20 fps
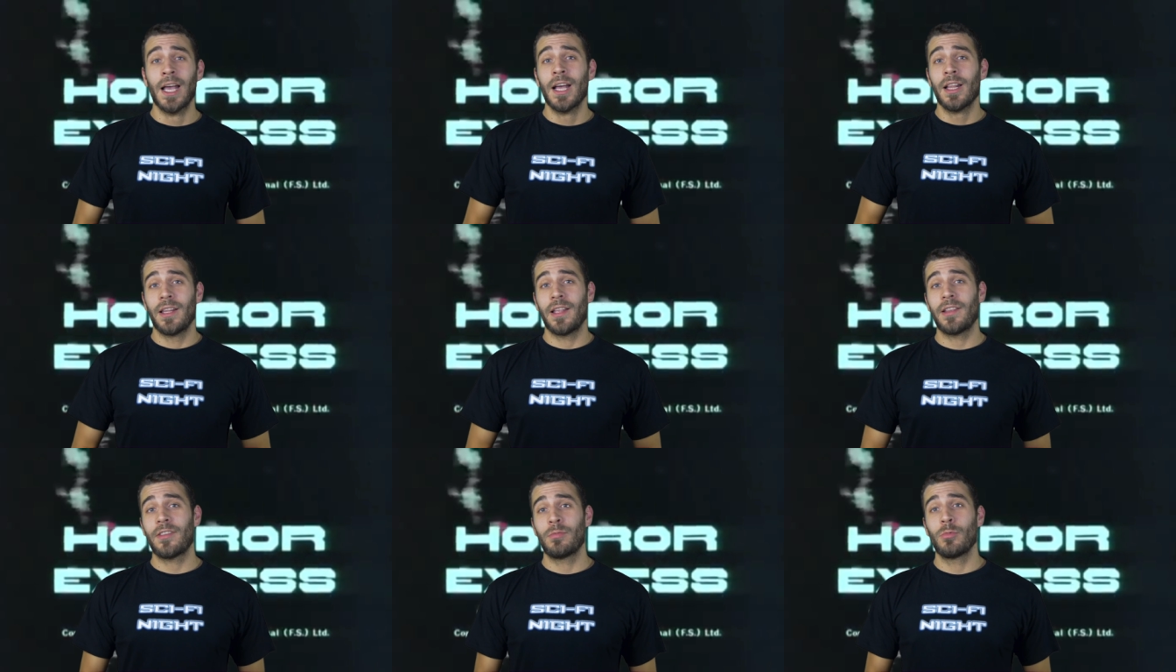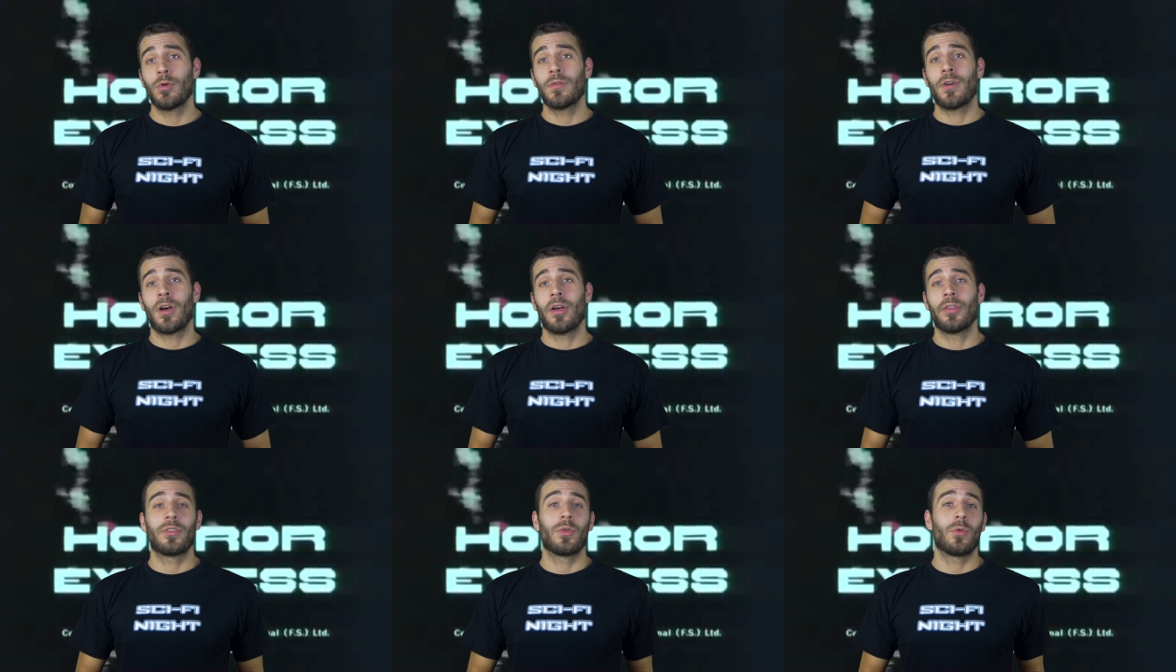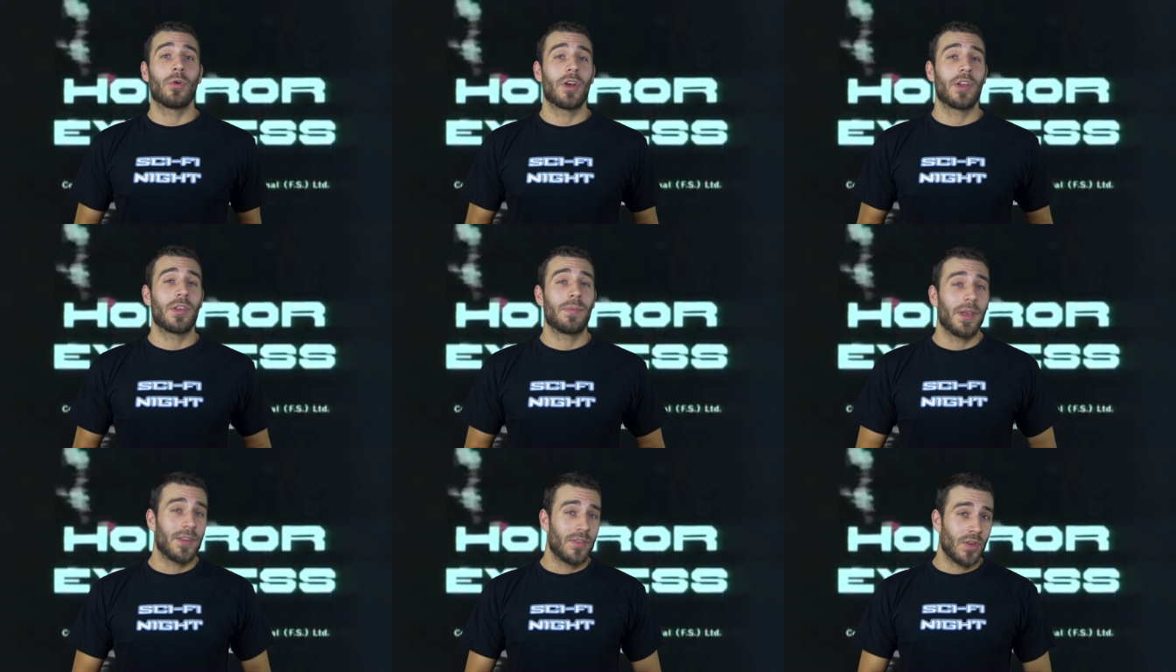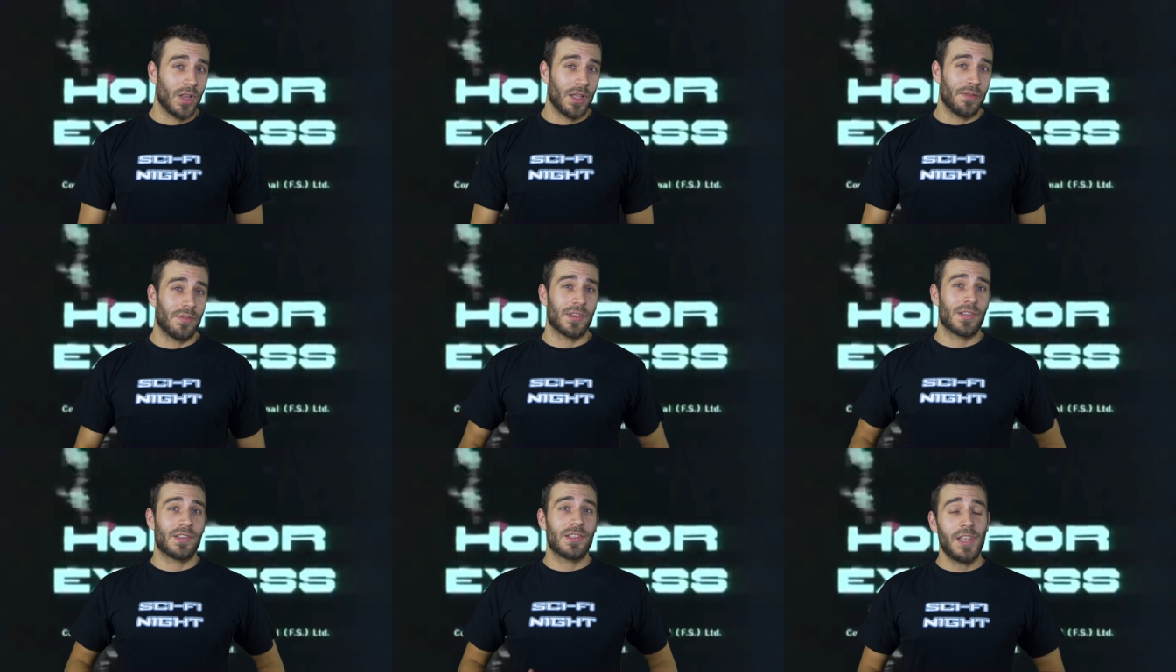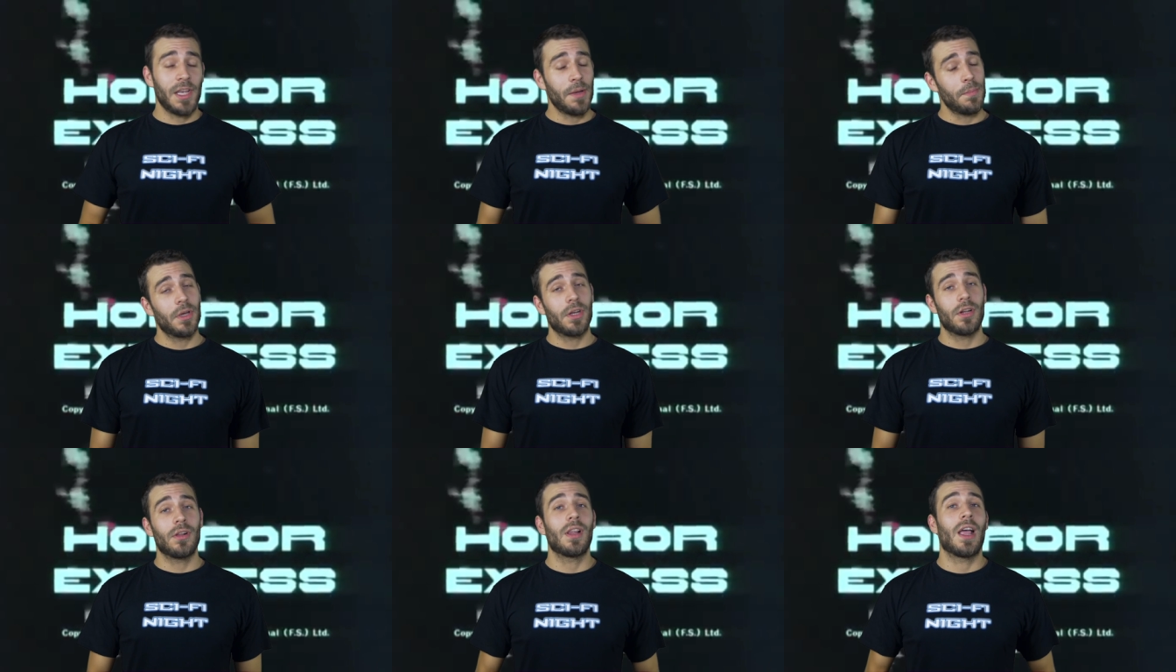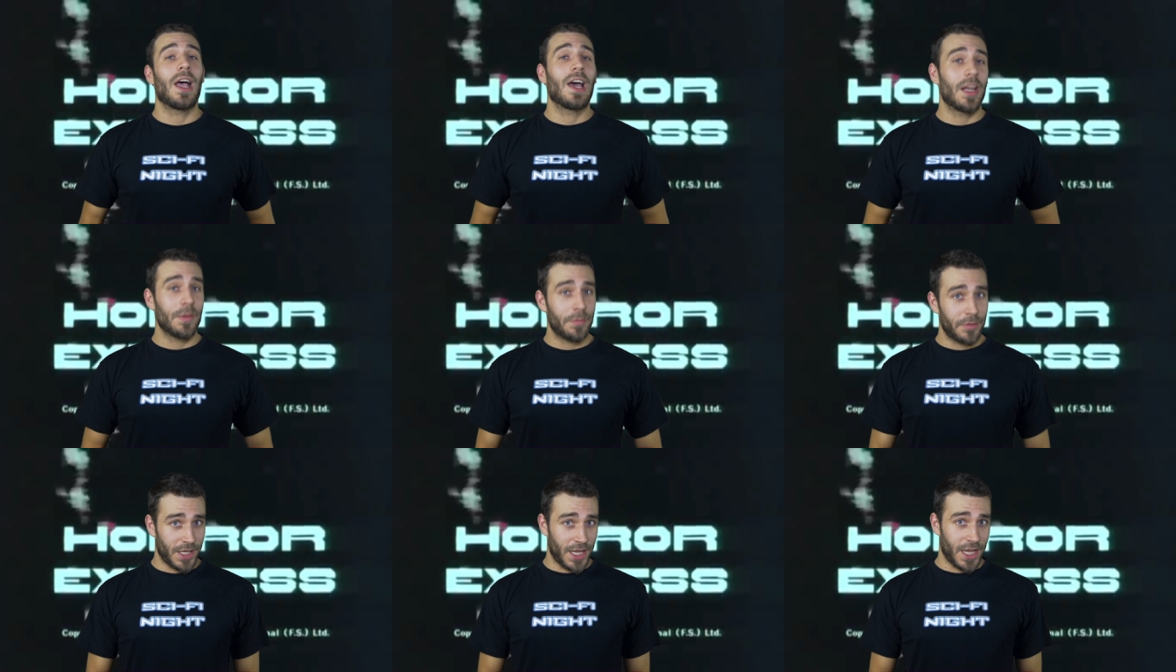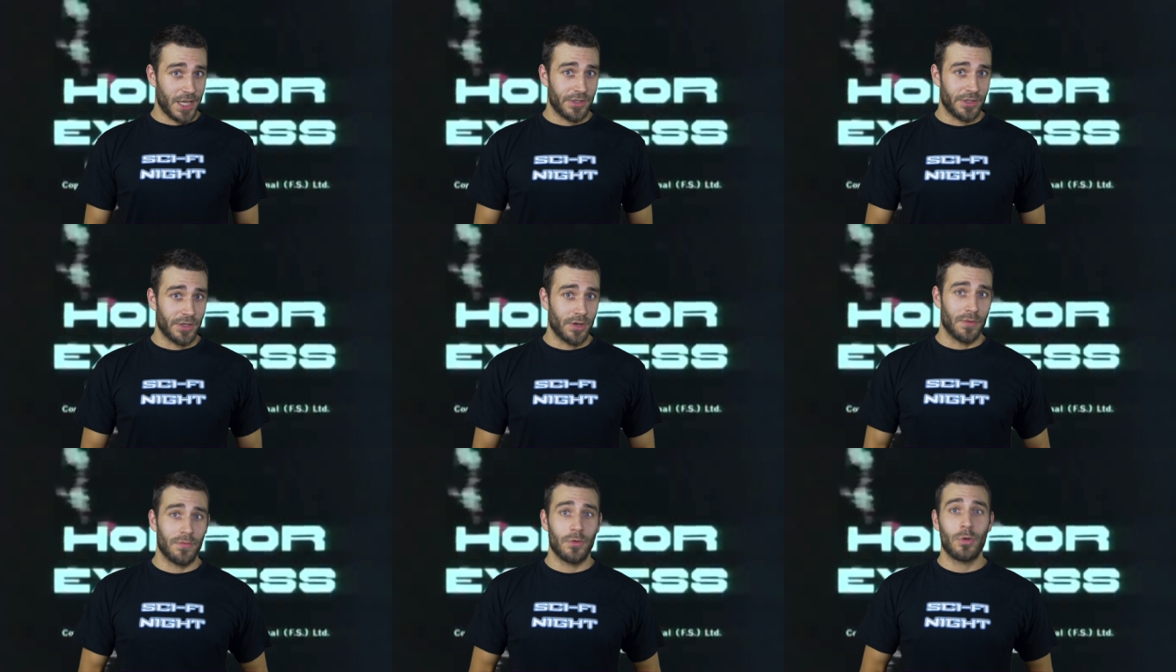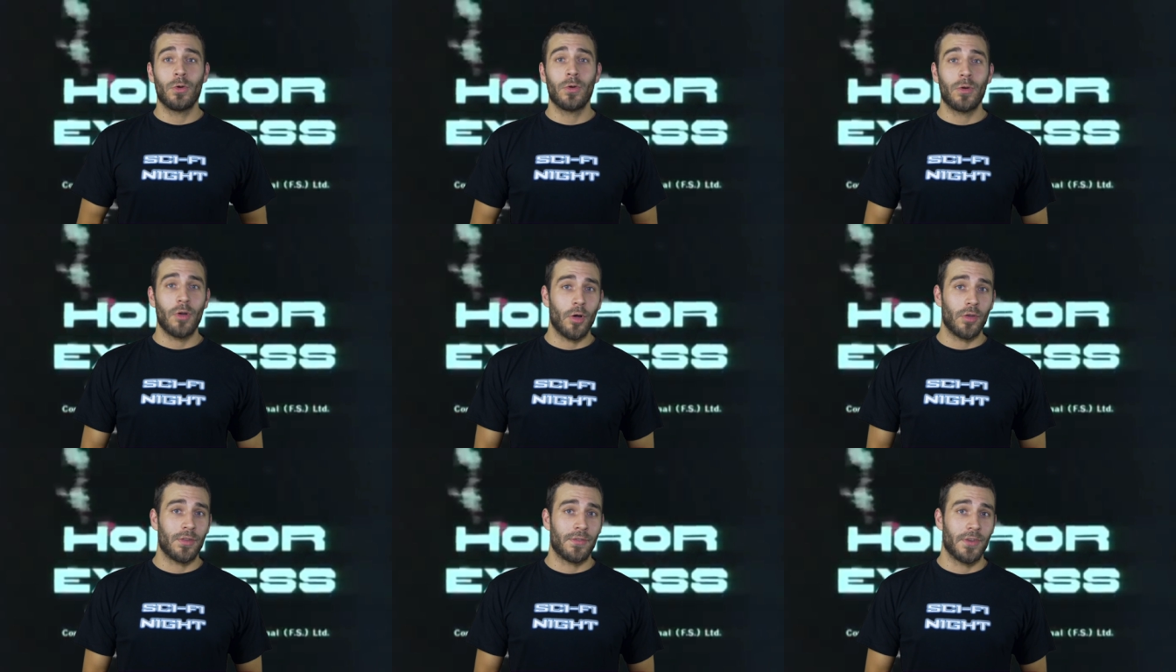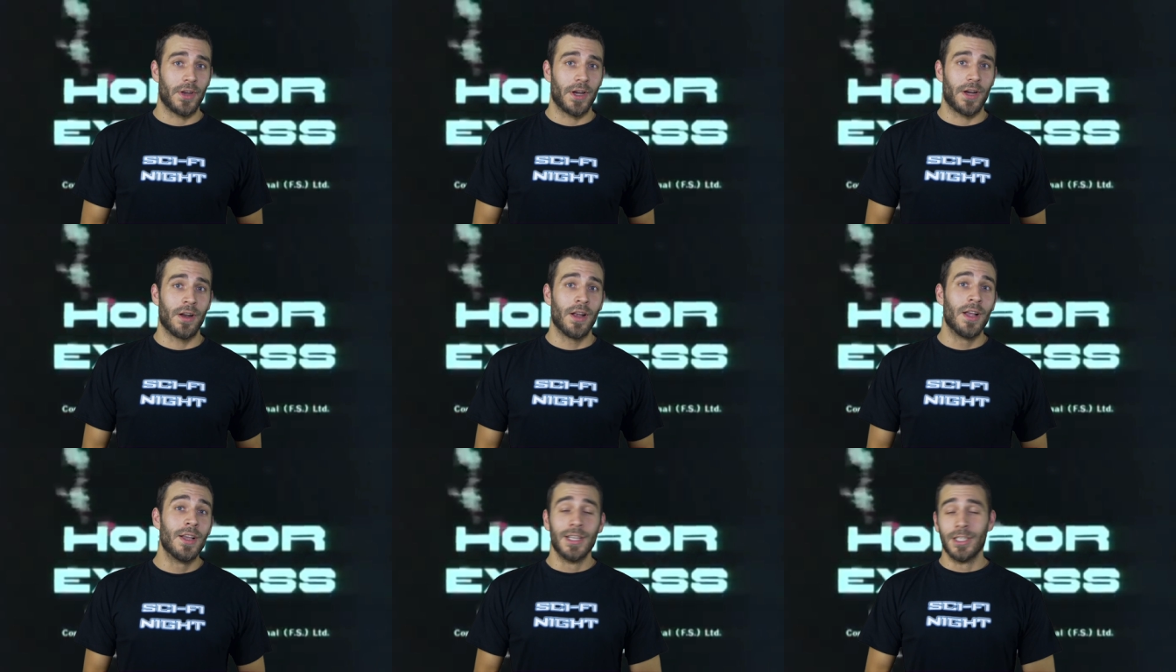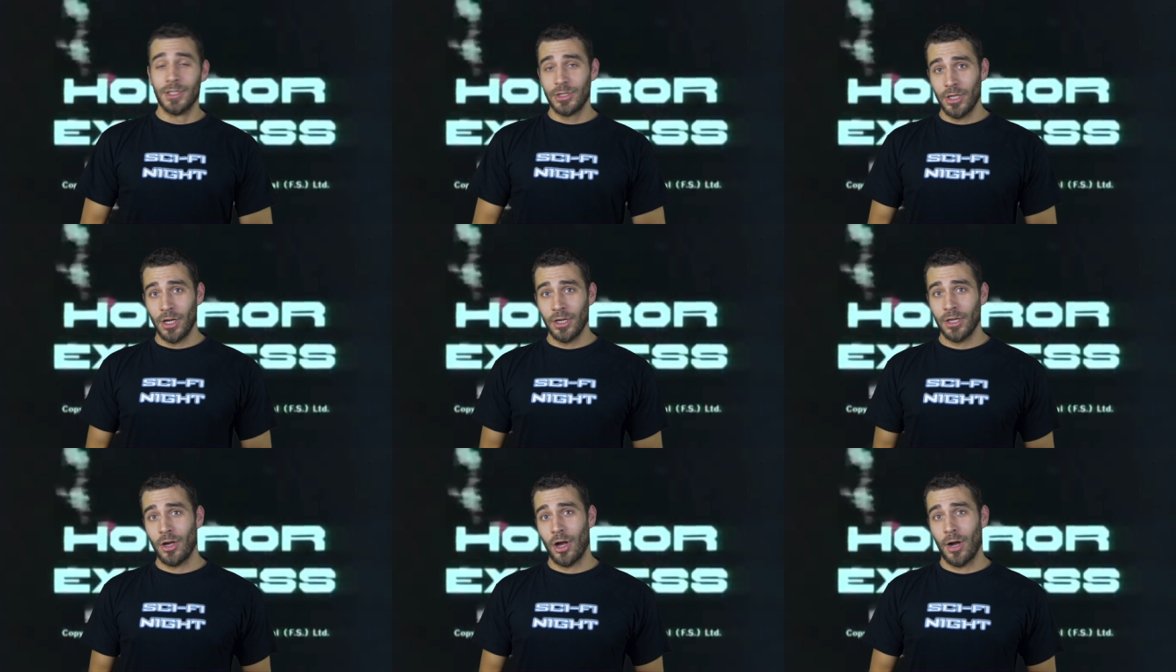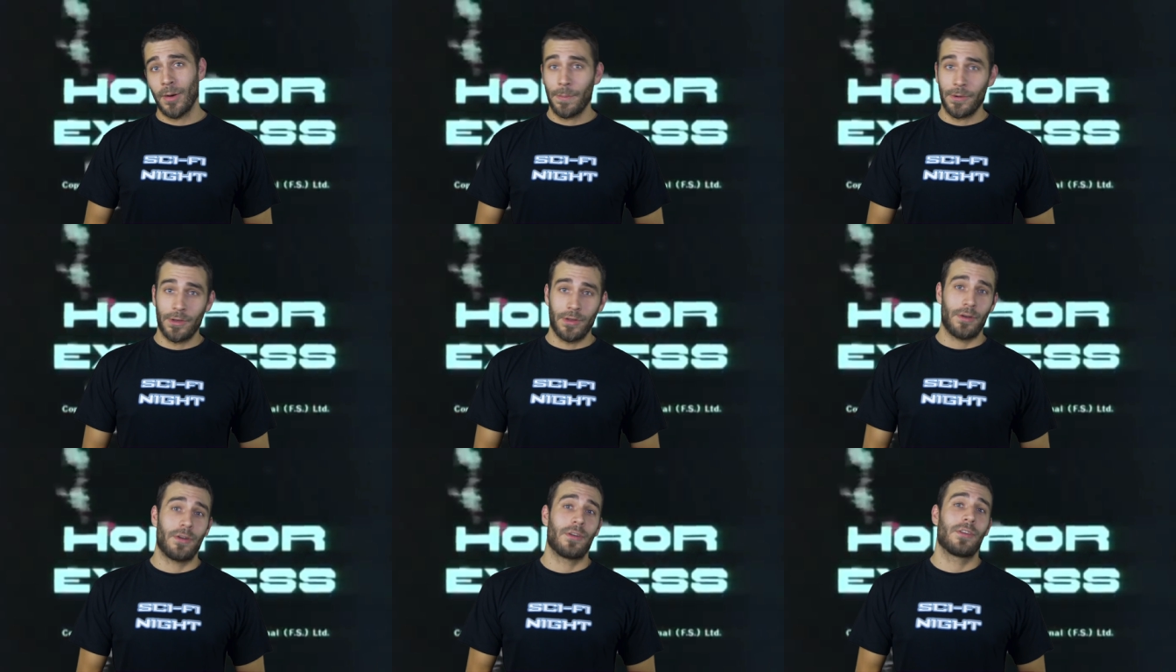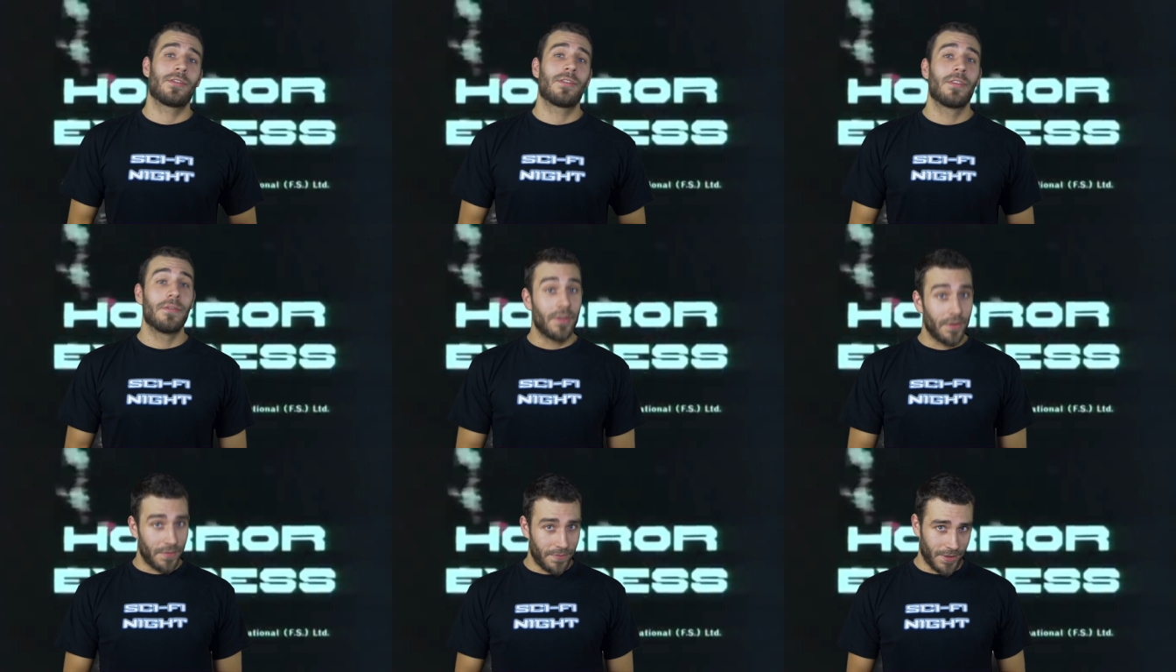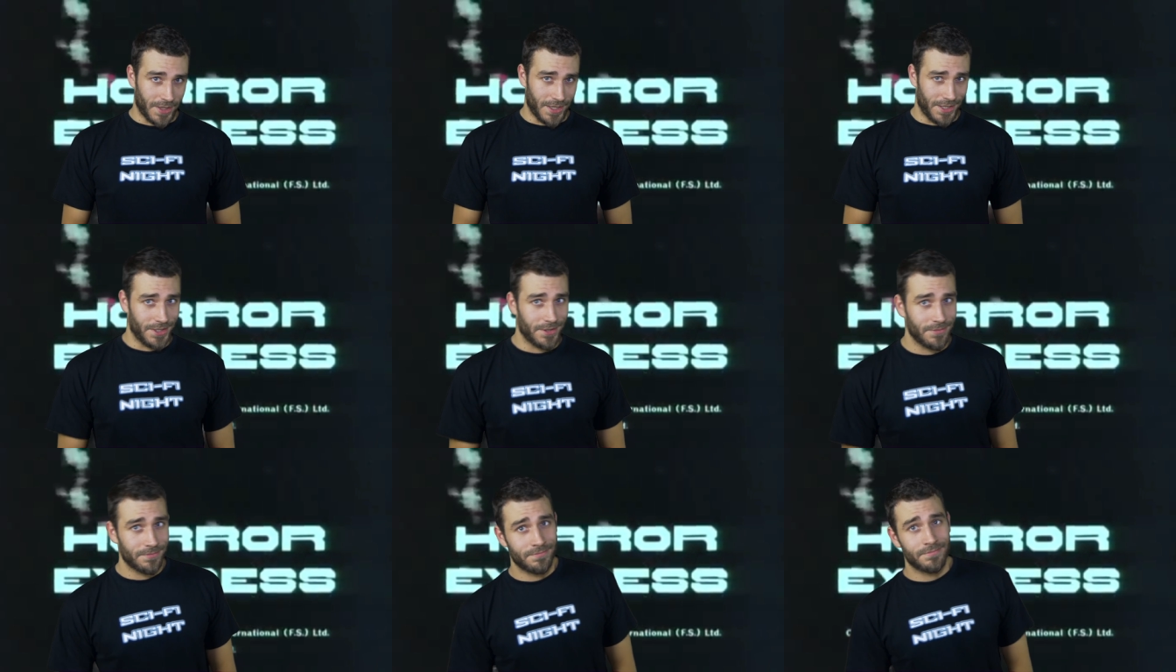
let's move on to what is basically the seminal adaptation of Who Goes There, John Carpenter's The Thing.